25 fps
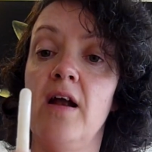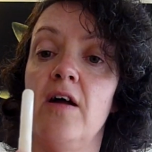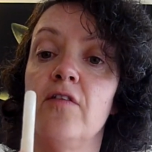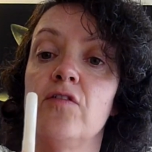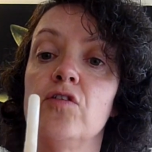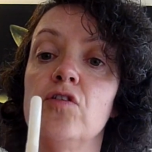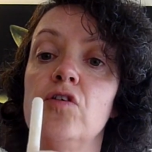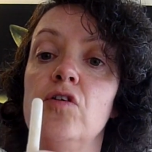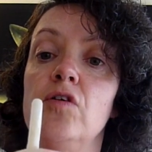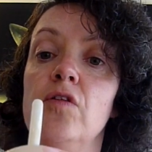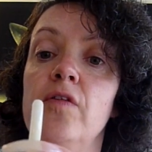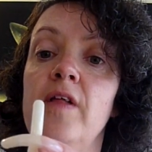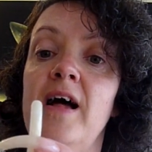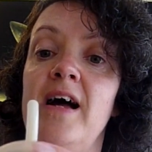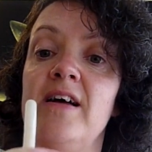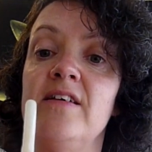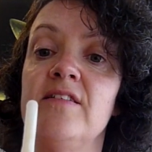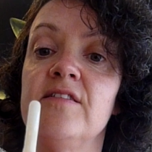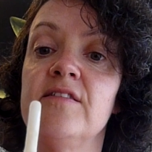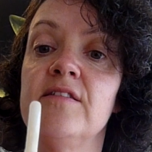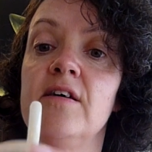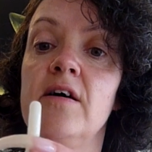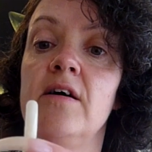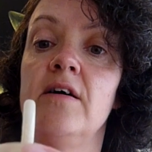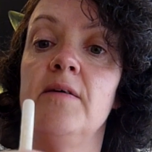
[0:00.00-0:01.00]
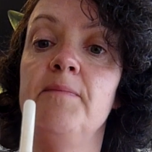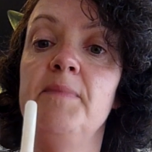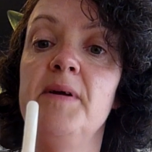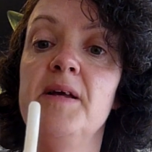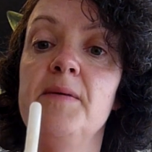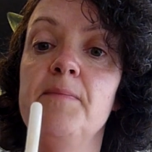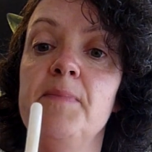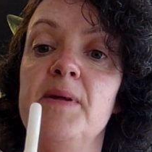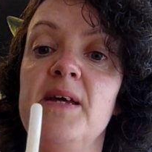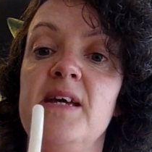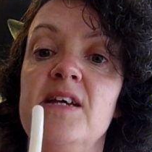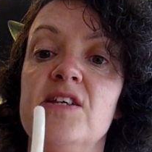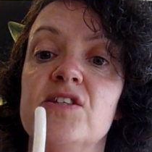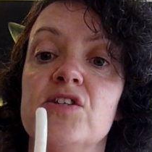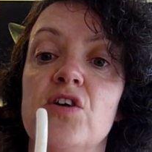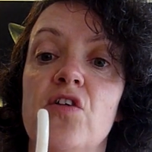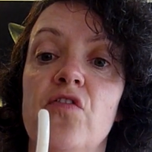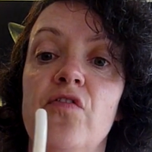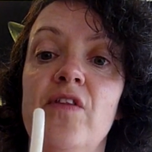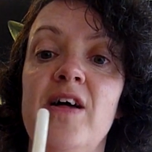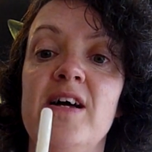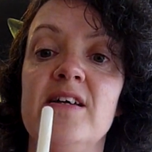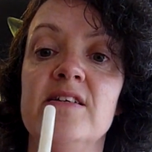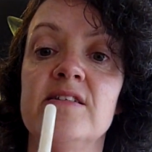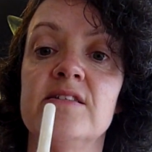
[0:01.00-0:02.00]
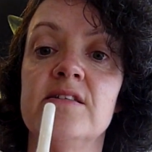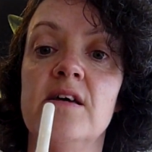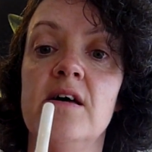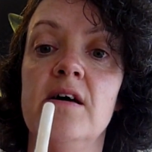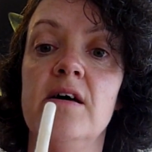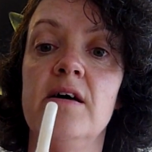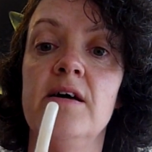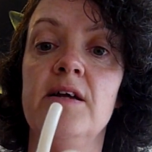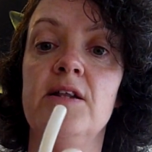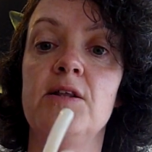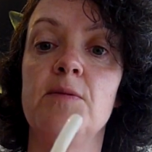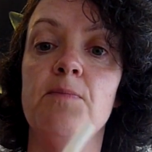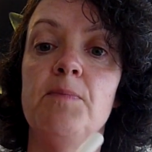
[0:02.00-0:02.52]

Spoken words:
I've got that big piece on that side,